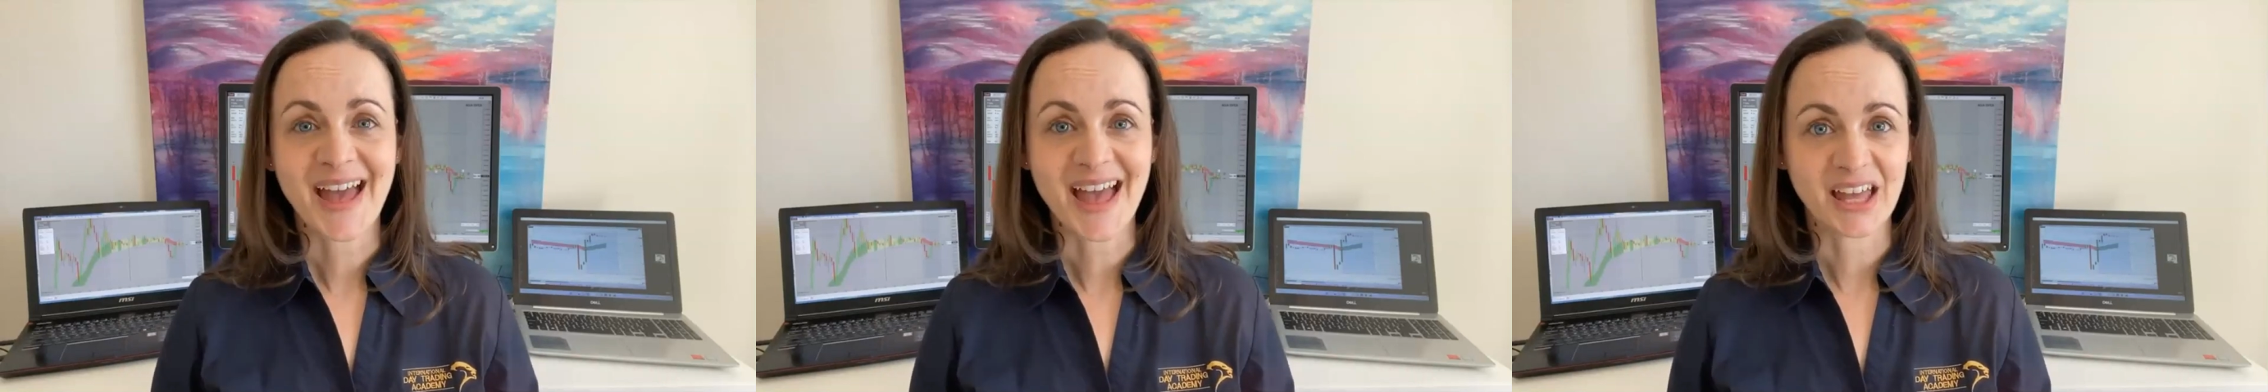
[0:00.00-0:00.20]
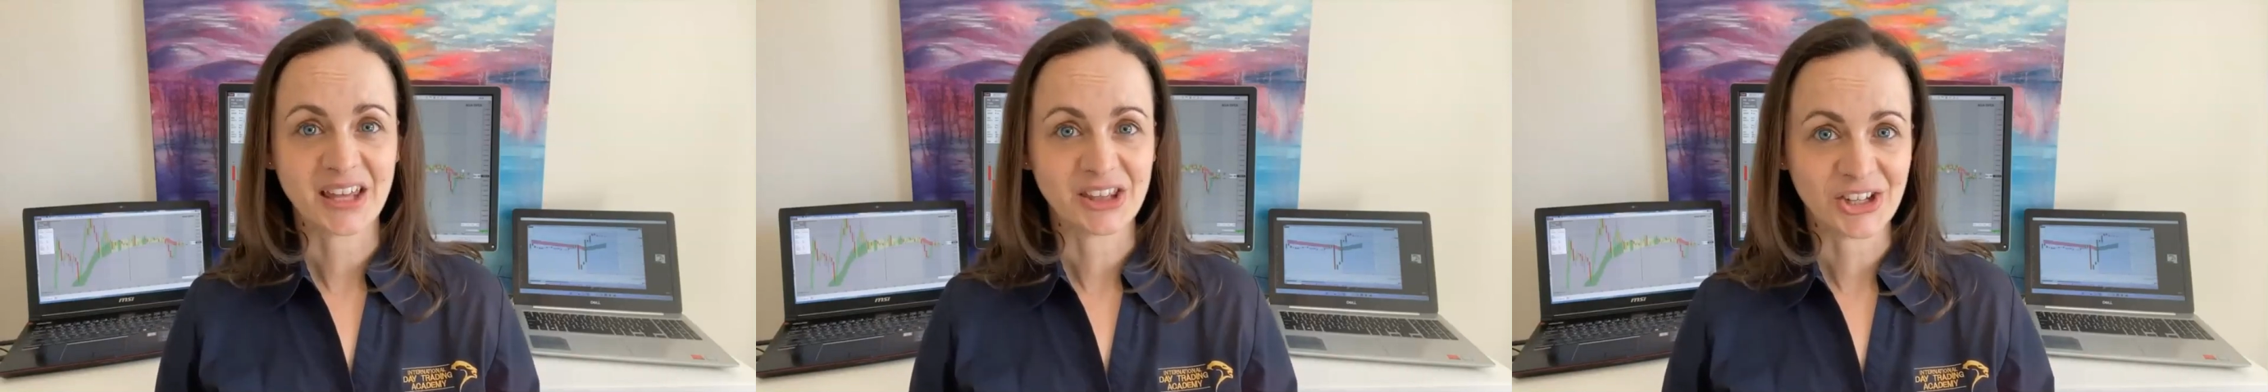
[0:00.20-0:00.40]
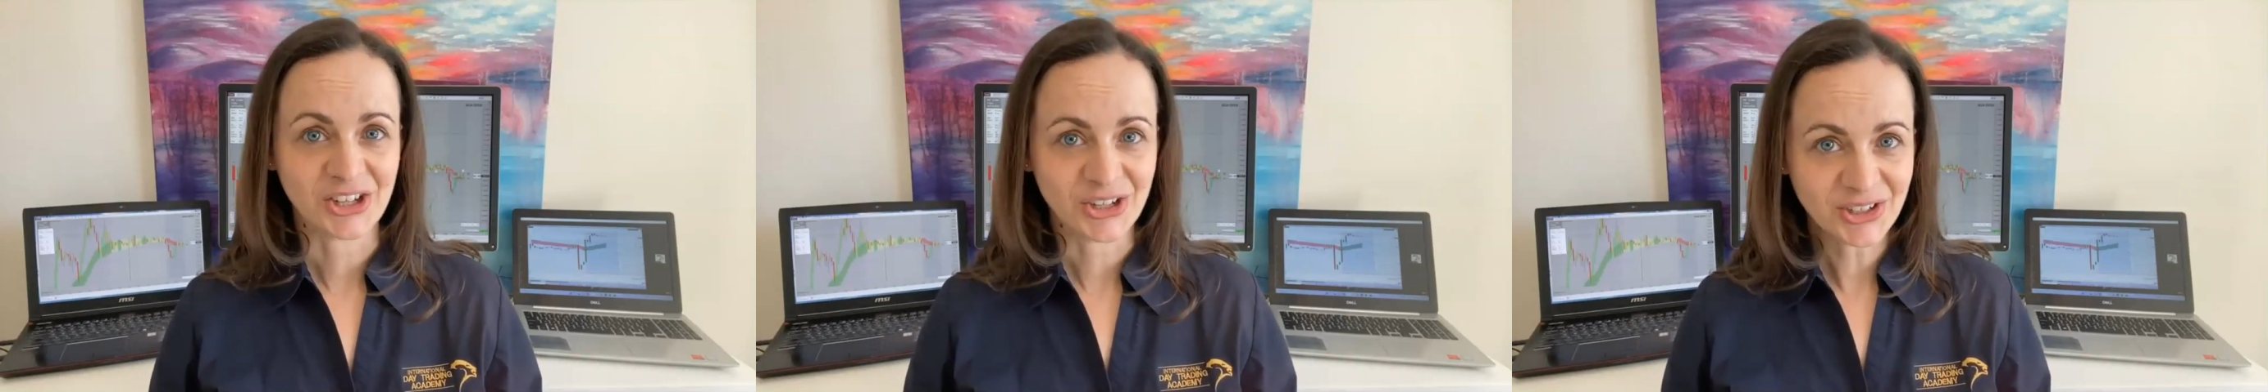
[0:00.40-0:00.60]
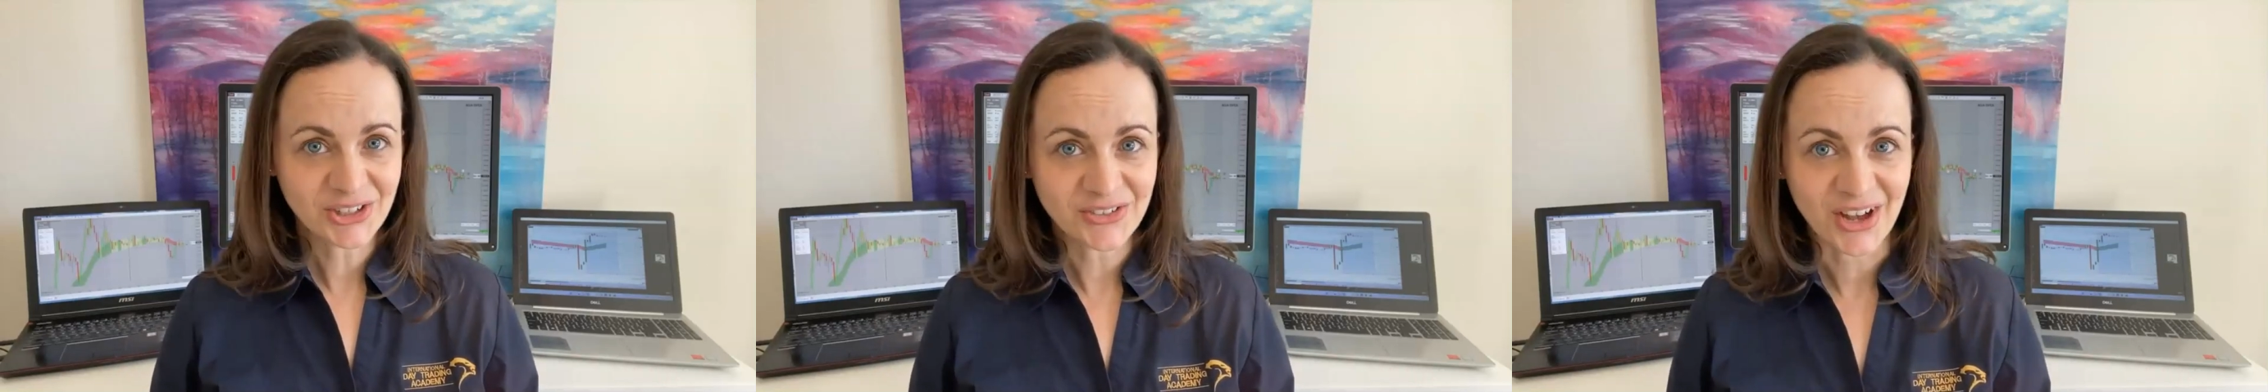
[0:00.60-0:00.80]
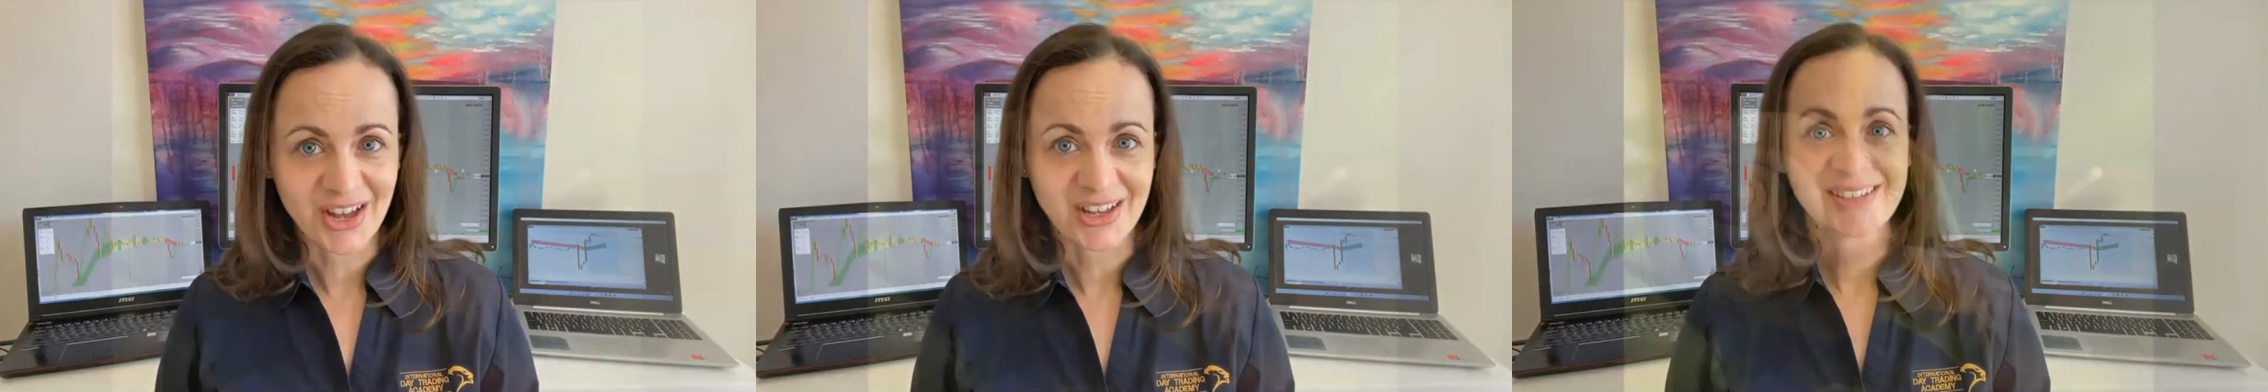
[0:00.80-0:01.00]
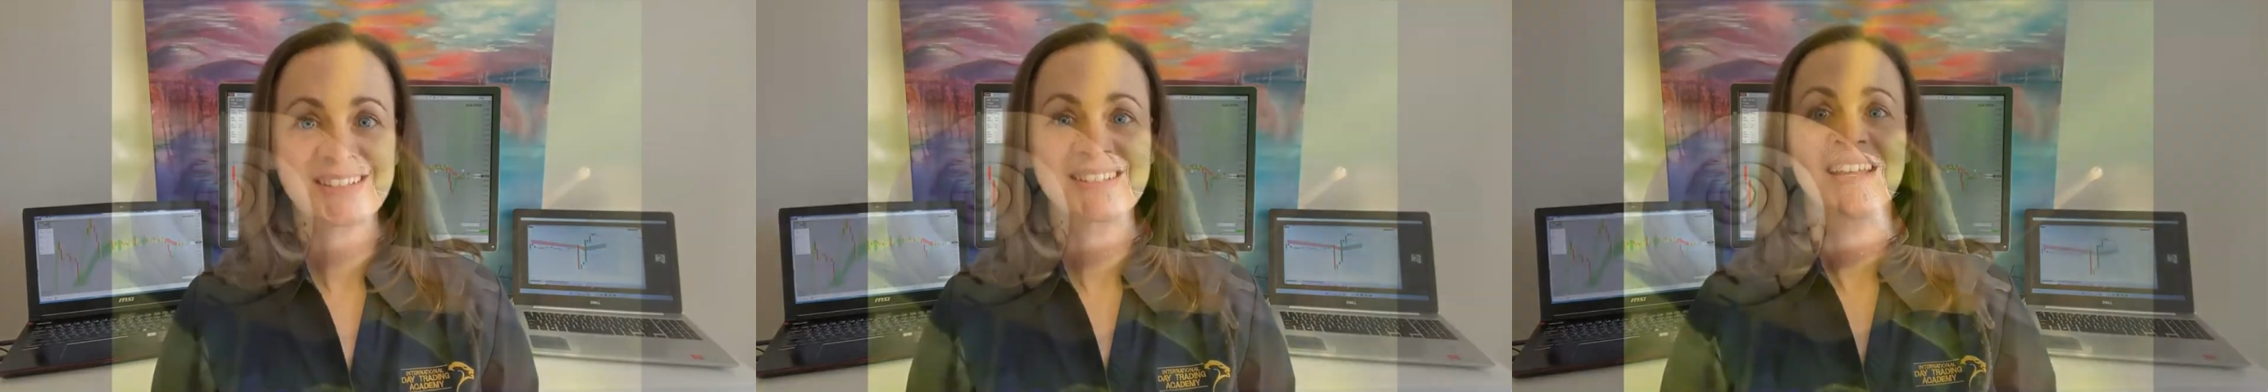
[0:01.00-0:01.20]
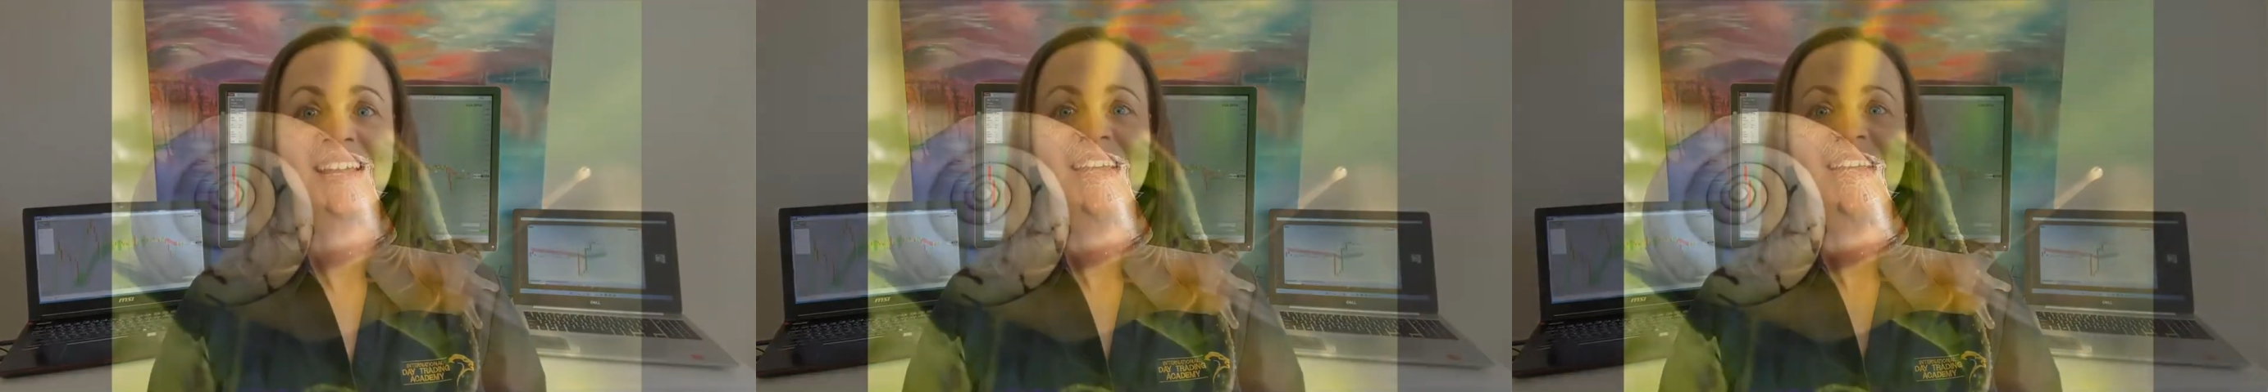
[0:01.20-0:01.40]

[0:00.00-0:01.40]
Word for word: and the universe,